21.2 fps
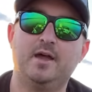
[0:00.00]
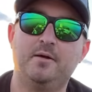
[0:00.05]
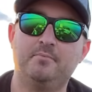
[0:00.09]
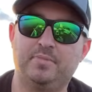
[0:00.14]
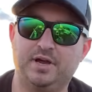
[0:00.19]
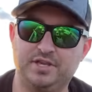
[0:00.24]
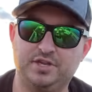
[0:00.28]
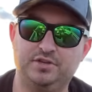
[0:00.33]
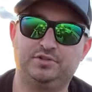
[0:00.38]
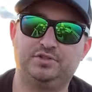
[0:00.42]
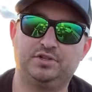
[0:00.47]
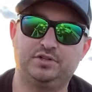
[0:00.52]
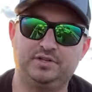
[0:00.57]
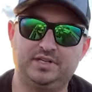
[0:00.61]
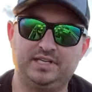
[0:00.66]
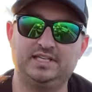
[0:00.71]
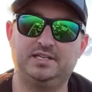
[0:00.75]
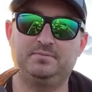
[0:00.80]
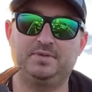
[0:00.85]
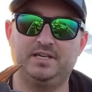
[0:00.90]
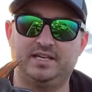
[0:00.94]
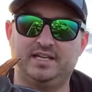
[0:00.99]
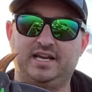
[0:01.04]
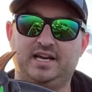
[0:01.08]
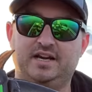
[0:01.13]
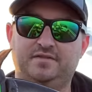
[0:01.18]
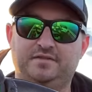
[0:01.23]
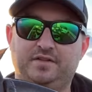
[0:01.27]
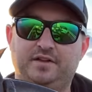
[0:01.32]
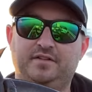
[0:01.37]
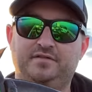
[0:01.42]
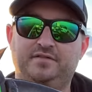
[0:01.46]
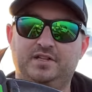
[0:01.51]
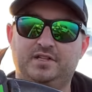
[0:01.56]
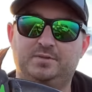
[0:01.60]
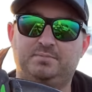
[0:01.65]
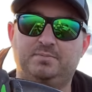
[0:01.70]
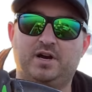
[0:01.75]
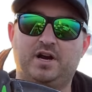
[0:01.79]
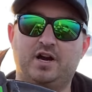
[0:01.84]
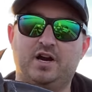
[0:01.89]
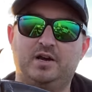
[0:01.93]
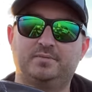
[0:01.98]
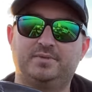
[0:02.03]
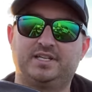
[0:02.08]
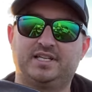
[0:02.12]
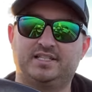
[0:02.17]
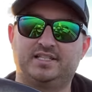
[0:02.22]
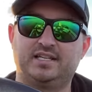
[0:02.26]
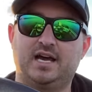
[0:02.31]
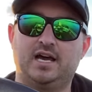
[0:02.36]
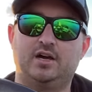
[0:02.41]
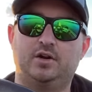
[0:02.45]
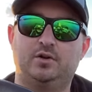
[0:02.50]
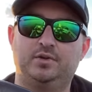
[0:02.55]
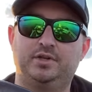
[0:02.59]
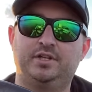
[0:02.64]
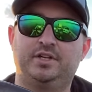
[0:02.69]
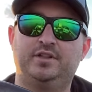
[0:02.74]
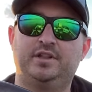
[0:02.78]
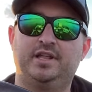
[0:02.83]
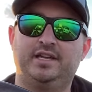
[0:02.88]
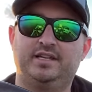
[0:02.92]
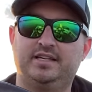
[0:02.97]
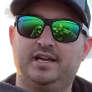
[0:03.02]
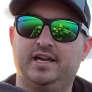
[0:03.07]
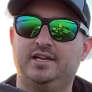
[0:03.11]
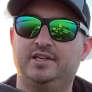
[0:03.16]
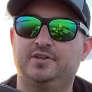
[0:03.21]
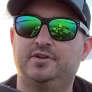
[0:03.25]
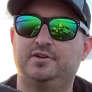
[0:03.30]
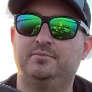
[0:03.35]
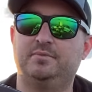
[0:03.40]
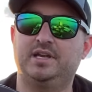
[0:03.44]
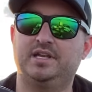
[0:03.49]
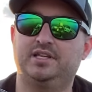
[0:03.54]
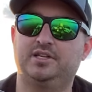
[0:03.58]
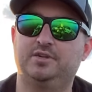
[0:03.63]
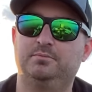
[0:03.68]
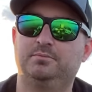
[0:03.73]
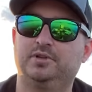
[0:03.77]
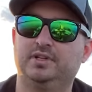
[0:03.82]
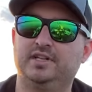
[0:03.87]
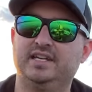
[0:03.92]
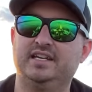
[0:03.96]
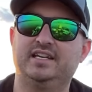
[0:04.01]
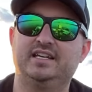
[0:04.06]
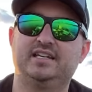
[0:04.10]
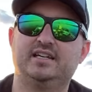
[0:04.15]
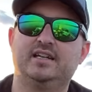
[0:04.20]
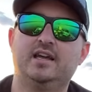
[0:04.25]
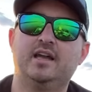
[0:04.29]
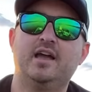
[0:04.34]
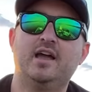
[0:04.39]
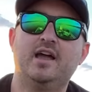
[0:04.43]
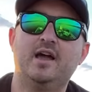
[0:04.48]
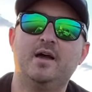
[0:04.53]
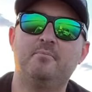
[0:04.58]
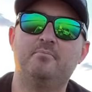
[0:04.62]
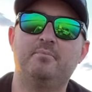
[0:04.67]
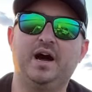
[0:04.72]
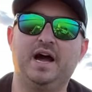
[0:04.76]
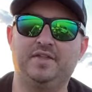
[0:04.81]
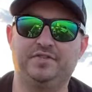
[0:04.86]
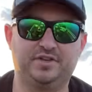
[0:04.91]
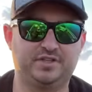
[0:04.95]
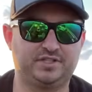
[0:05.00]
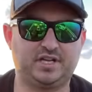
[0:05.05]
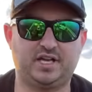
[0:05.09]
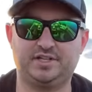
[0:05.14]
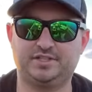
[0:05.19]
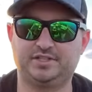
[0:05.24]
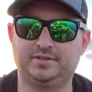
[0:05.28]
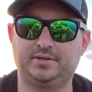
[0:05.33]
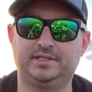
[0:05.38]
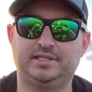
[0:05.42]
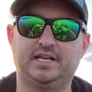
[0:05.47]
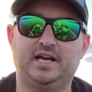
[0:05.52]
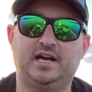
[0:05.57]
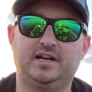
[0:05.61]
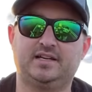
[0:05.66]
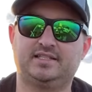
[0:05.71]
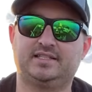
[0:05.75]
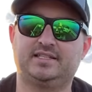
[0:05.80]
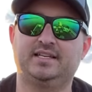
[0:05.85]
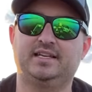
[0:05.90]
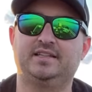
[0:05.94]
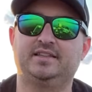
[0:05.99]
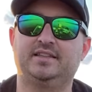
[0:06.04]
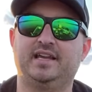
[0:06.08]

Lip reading: But you do need to be careful of these barbs, because not only do they cut you and make you bleed, but there's also a toxin in